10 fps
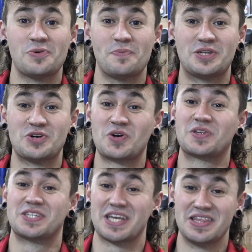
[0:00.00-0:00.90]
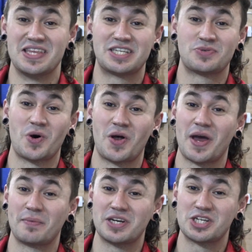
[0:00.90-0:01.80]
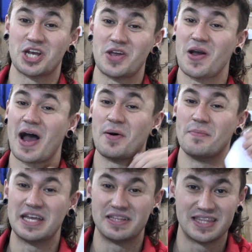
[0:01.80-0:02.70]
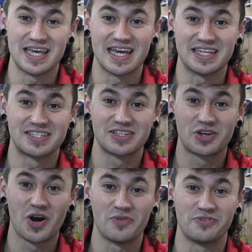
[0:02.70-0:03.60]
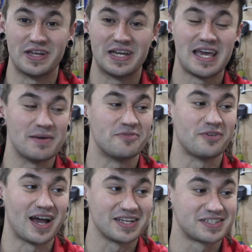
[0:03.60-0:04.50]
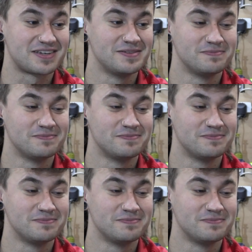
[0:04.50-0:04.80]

up me ducks, in this one I'm going to show you how I made this Coffin hip flask.